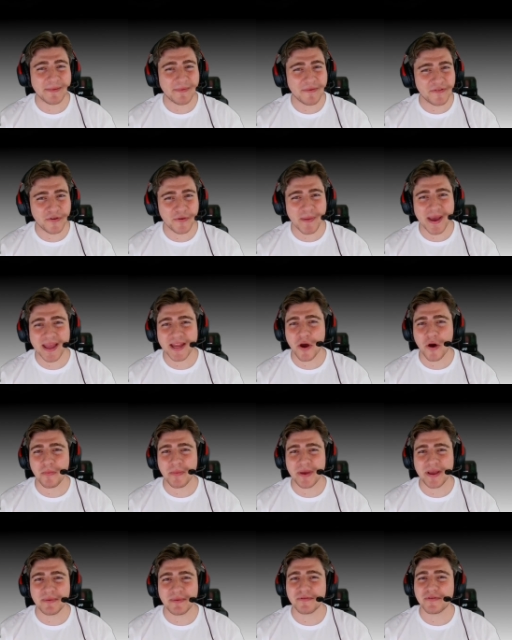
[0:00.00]
of you may know
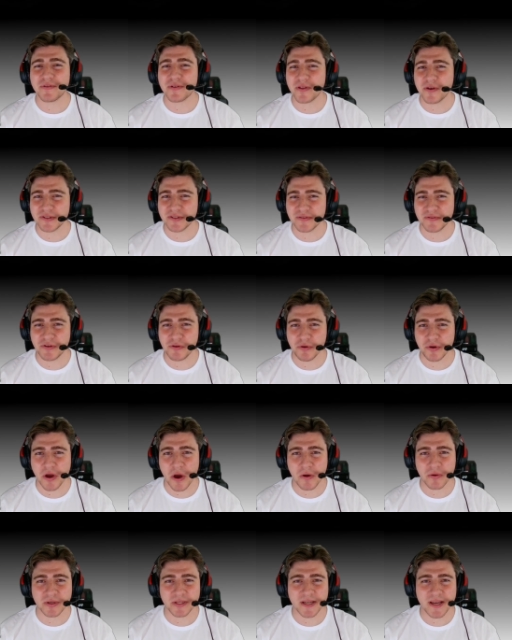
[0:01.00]
me, but for those of you who
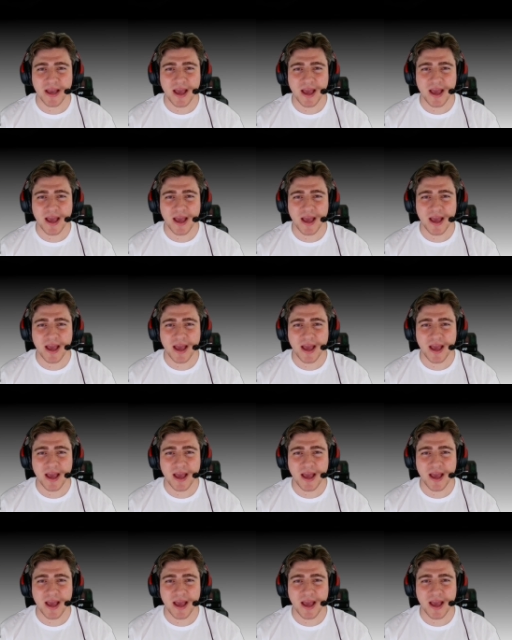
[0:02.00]
don't,